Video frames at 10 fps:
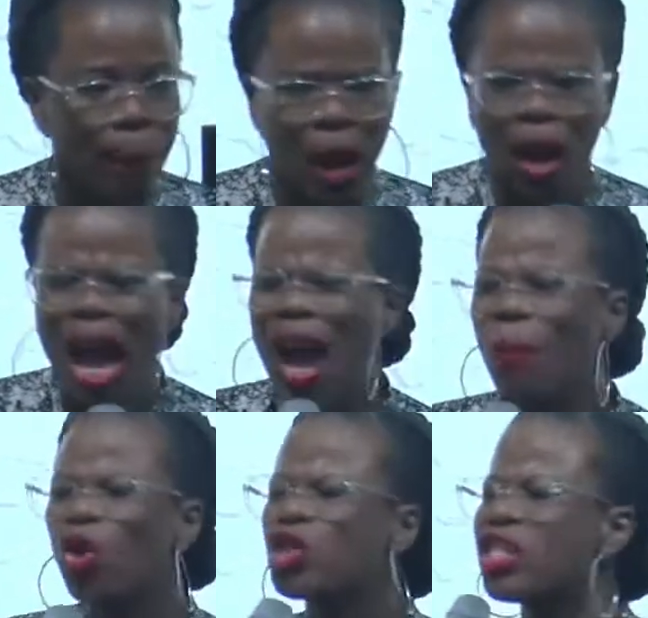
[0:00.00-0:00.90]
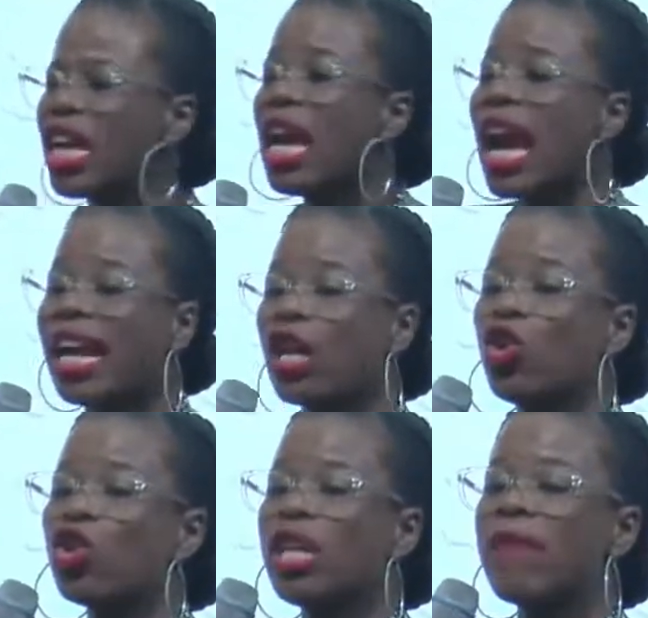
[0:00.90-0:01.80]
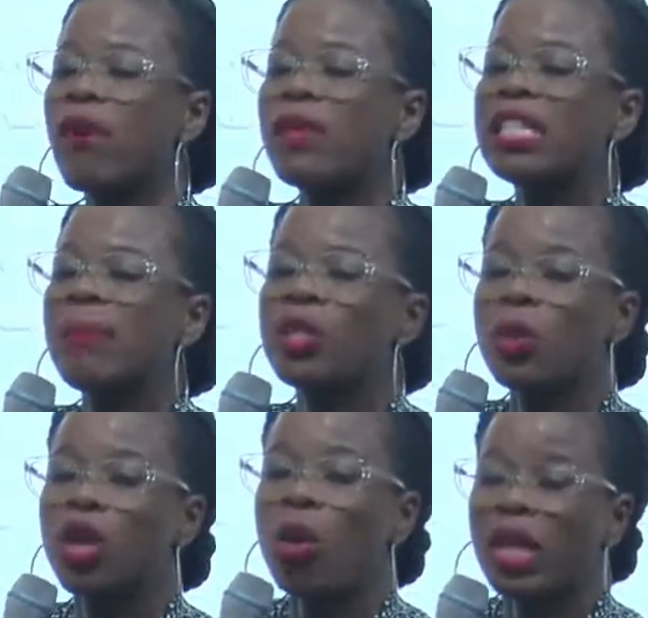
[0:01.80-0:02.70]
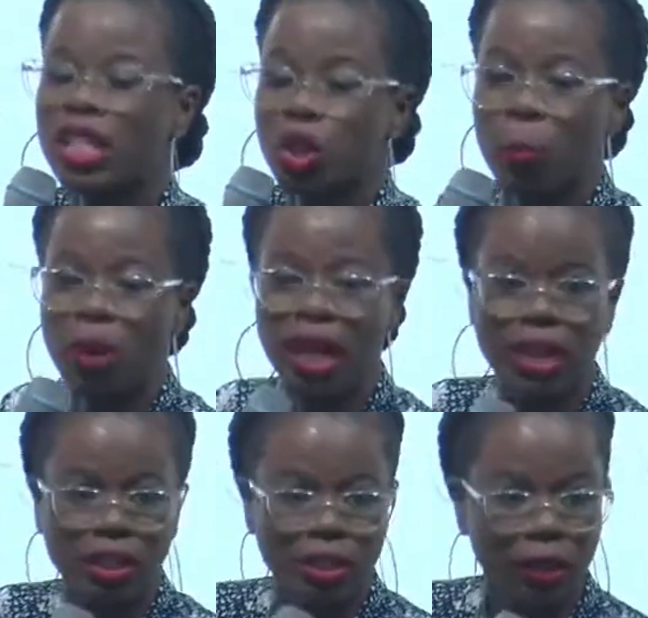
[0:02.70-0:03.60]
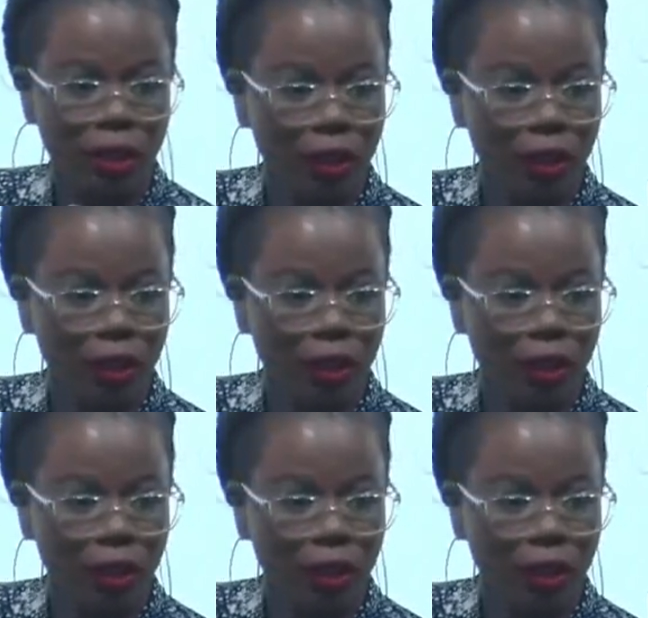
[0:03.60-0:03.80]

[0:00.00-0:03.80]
about. I want to see, I can know your level of intimacy with God when I see your prayer list.